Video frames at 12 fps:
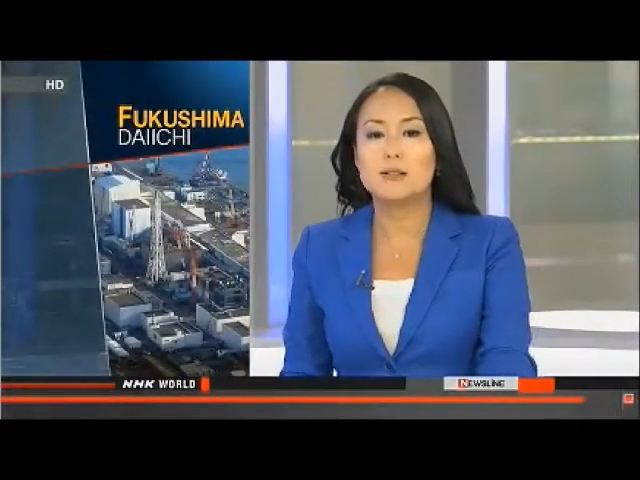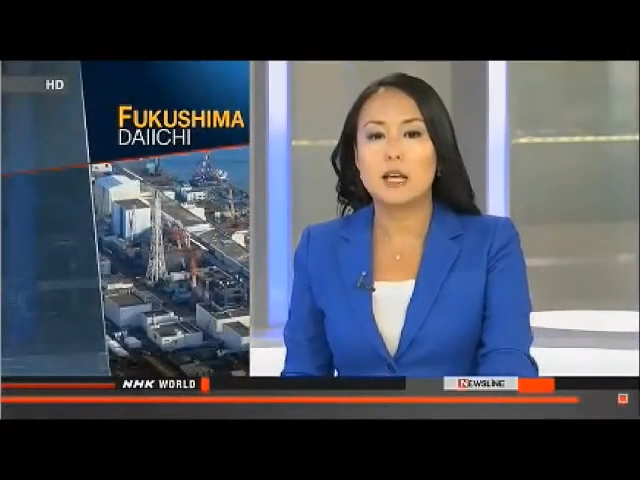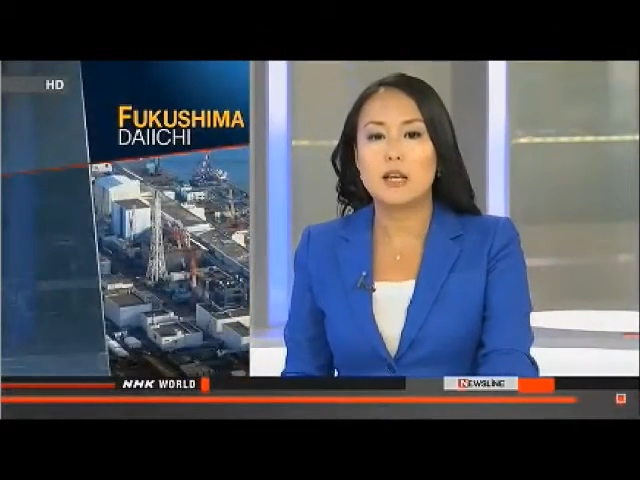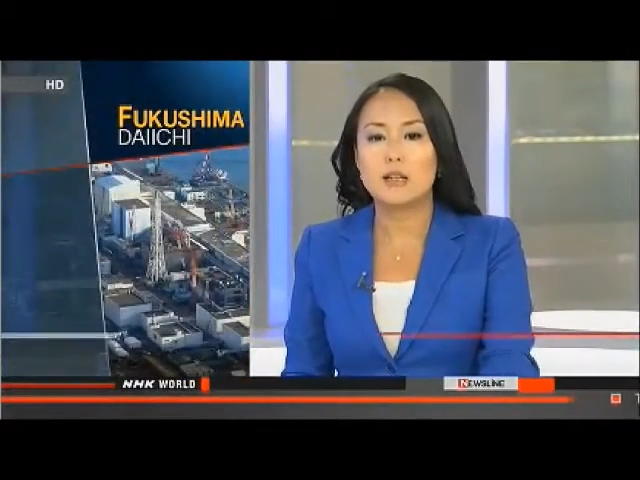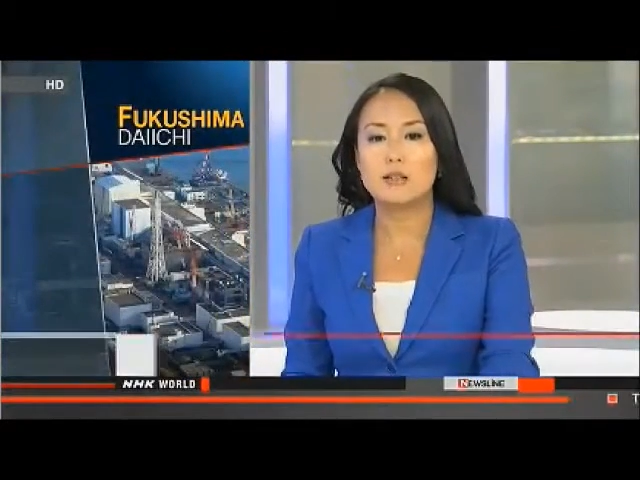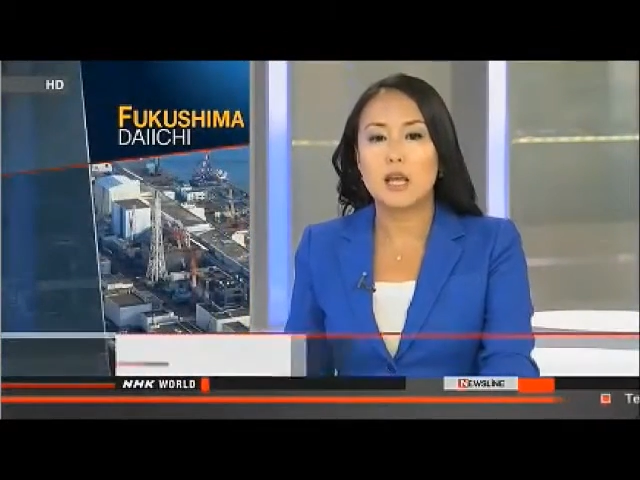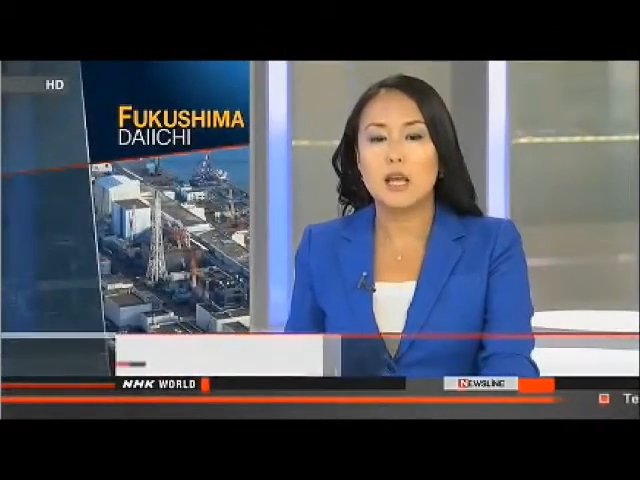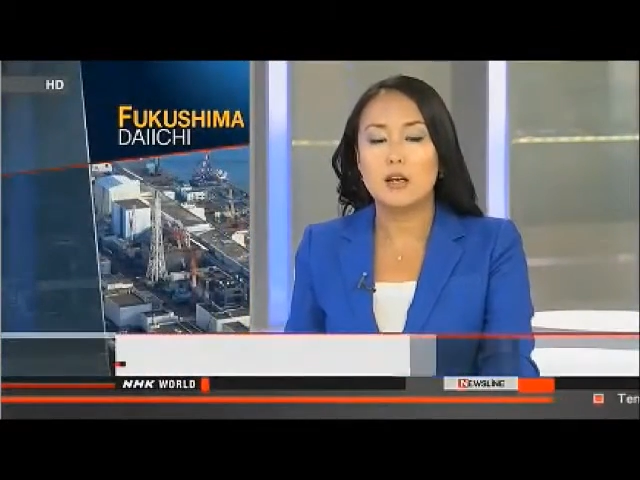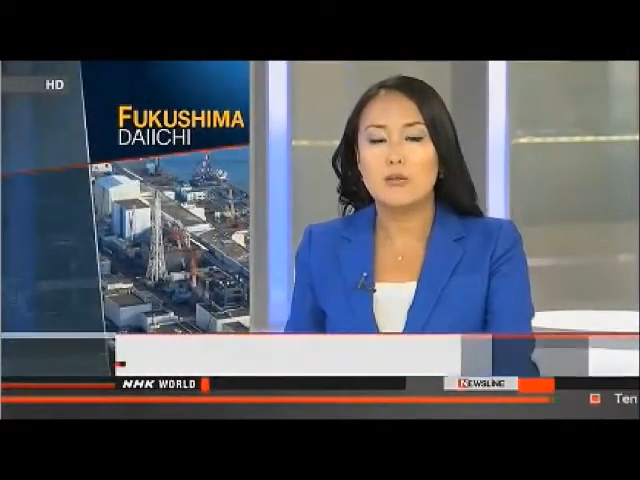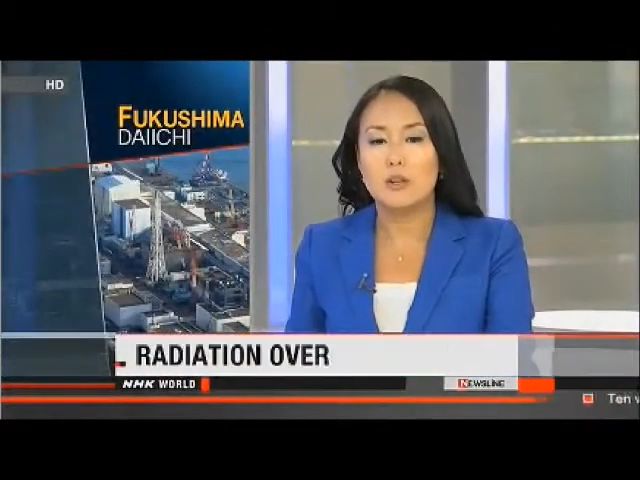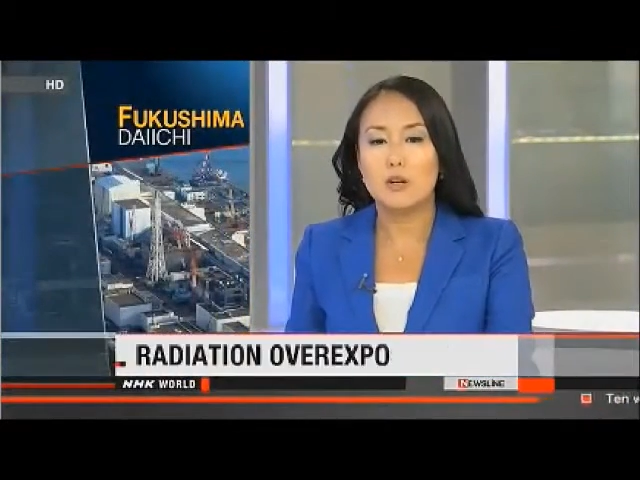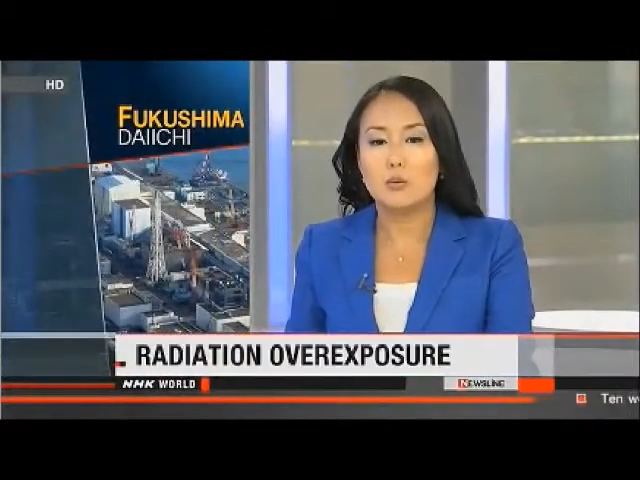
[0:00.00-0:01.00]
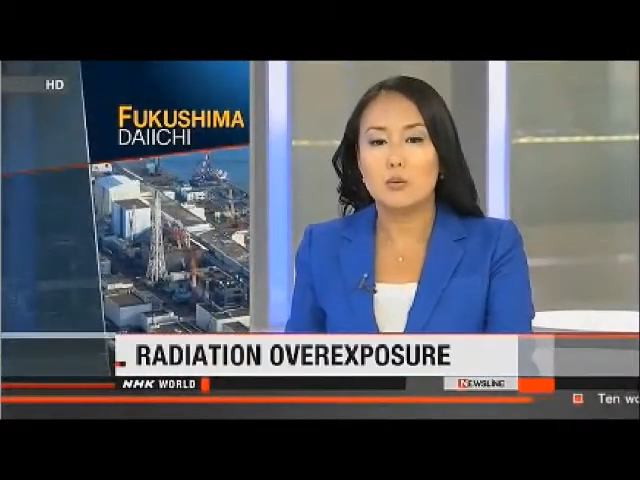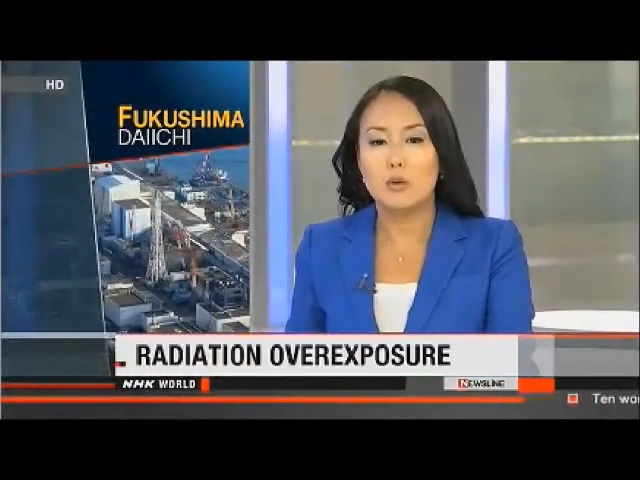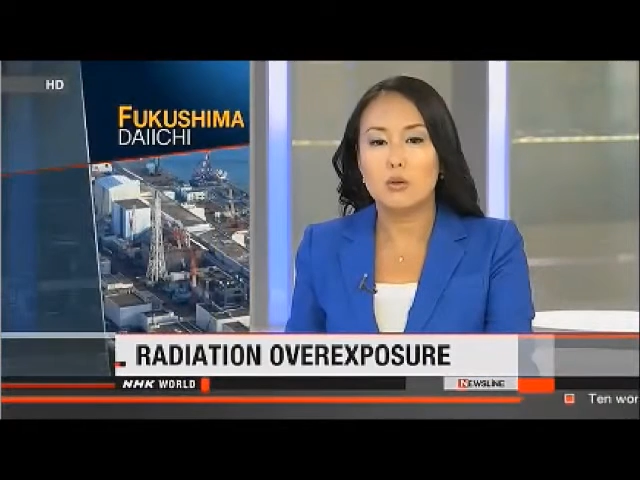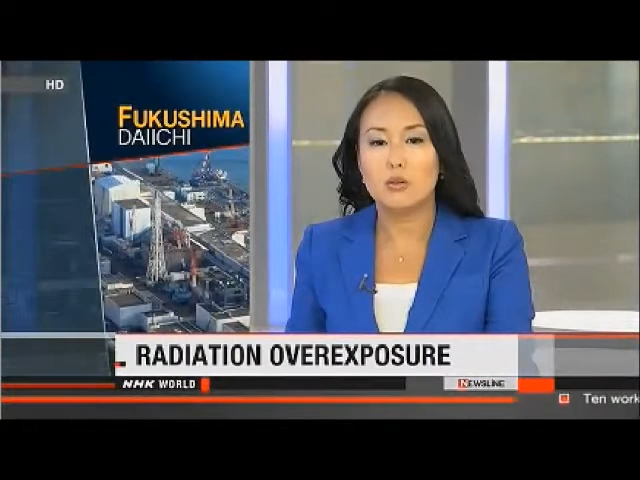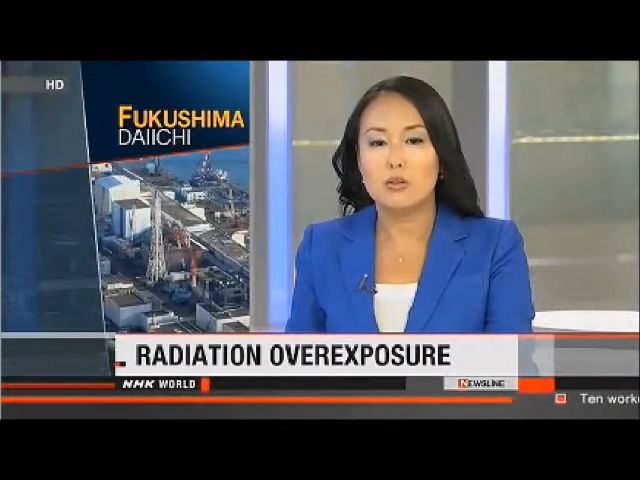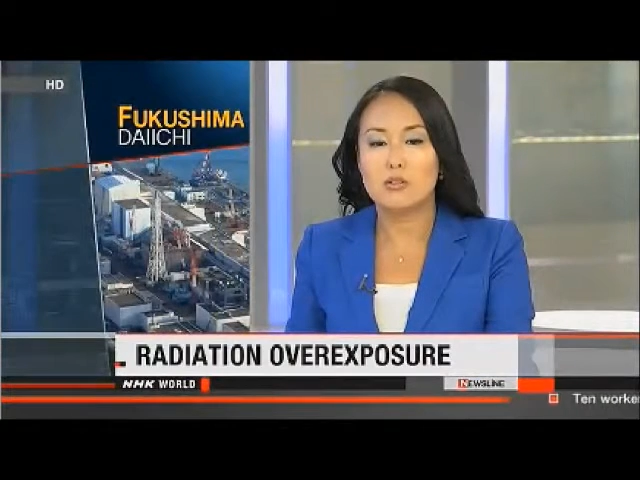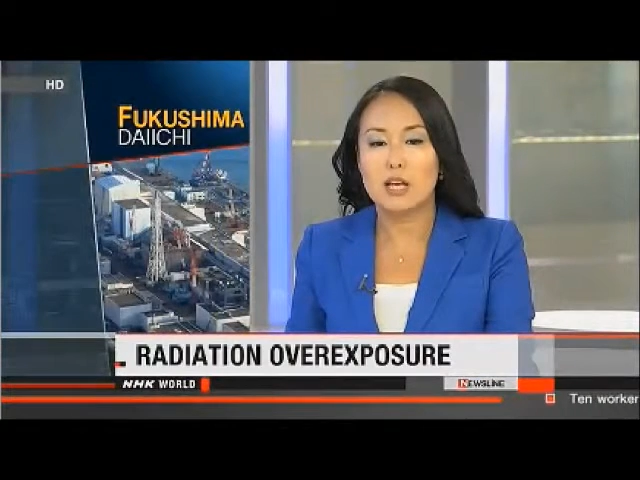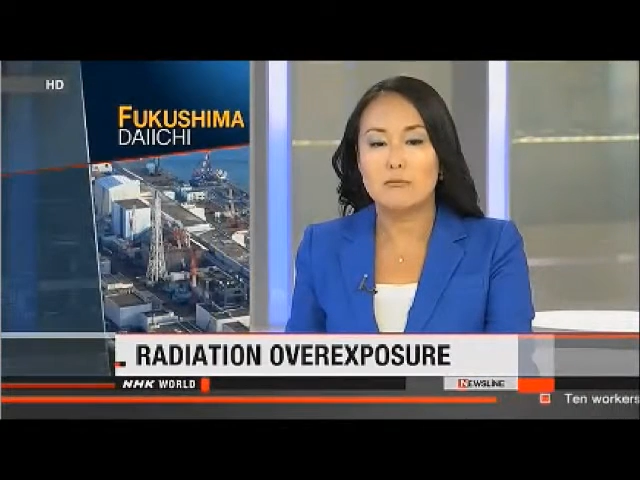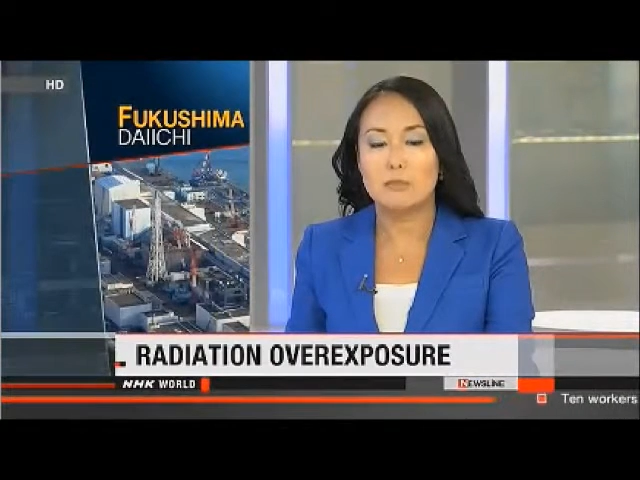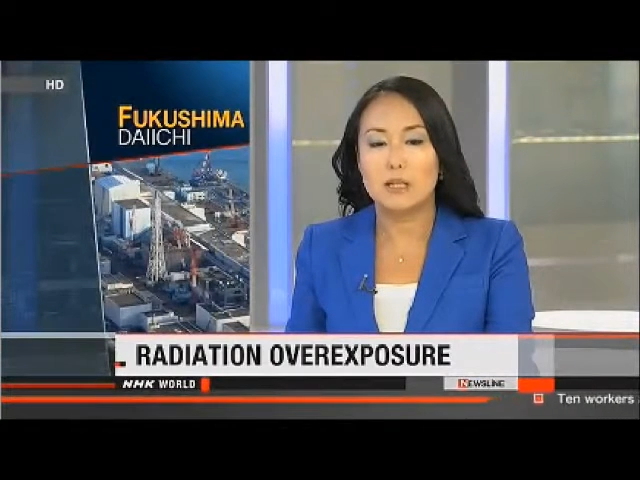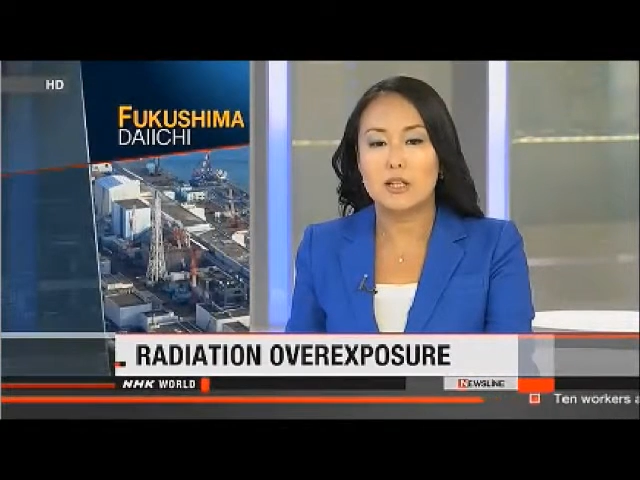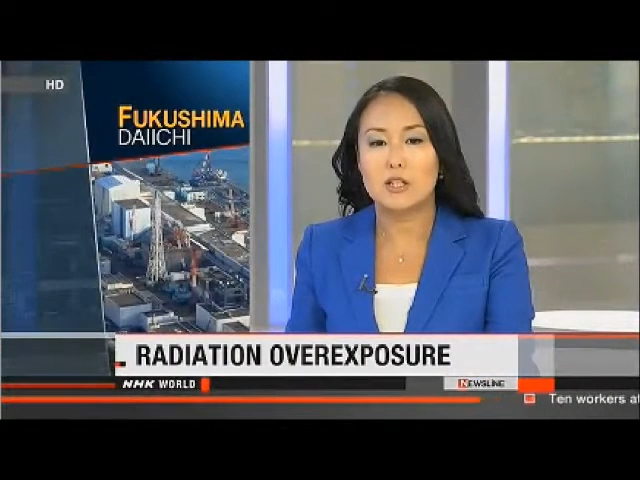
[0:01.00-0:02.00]
say 10 of their workers
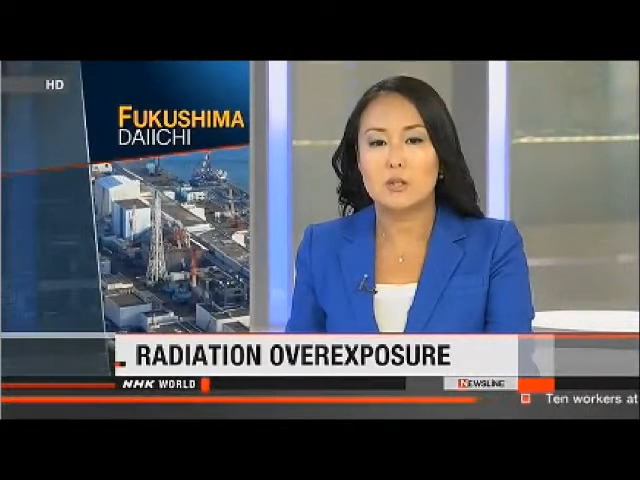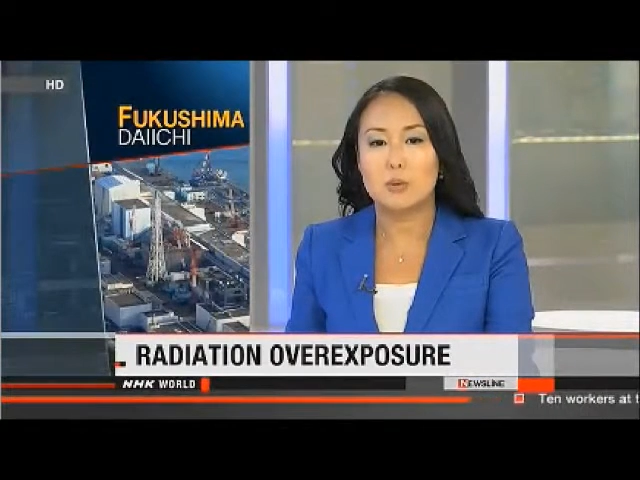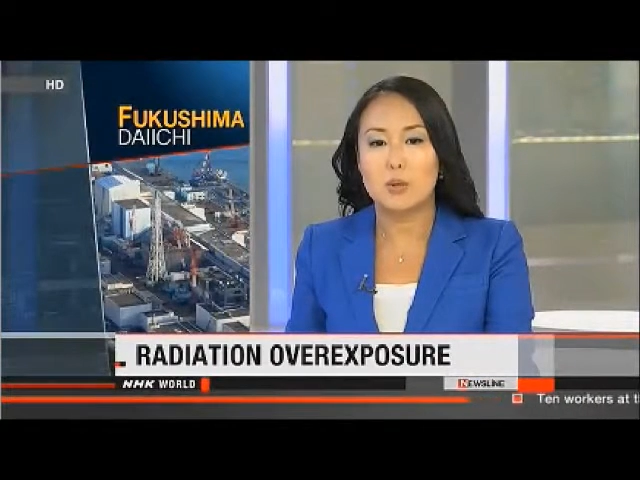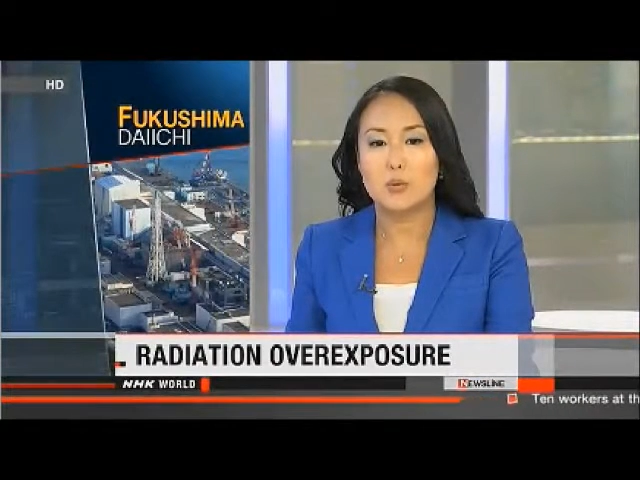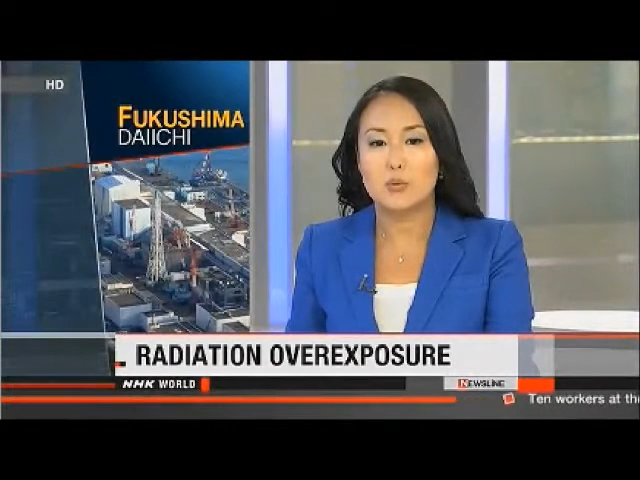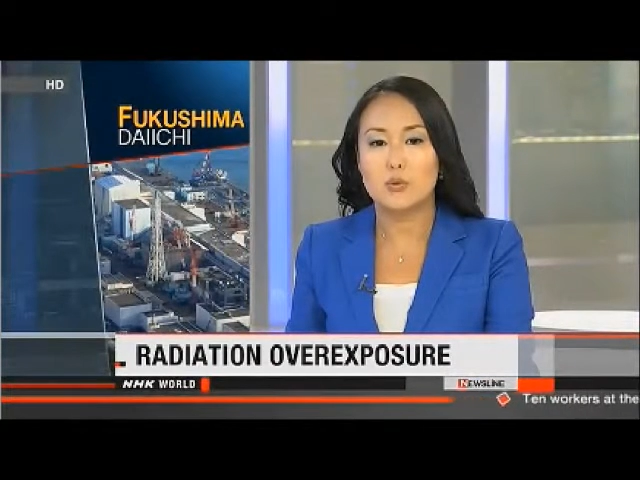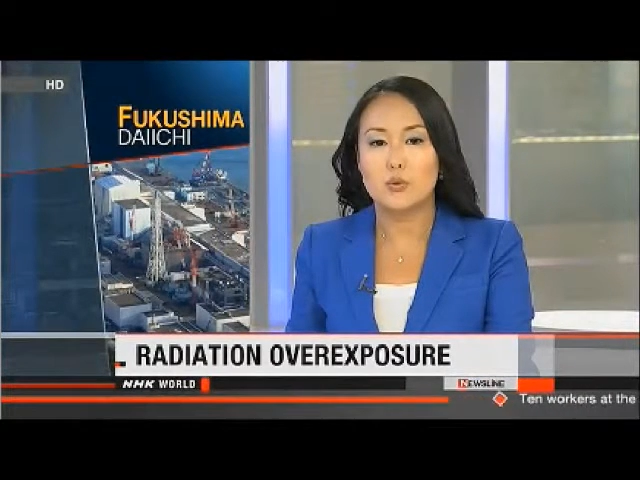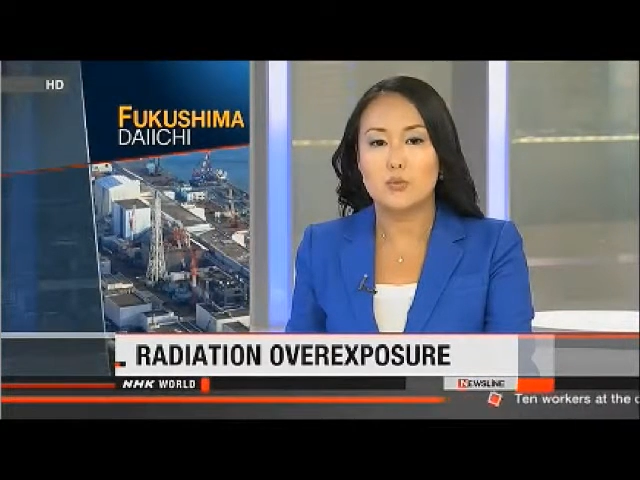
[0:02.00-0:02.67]
have been exposed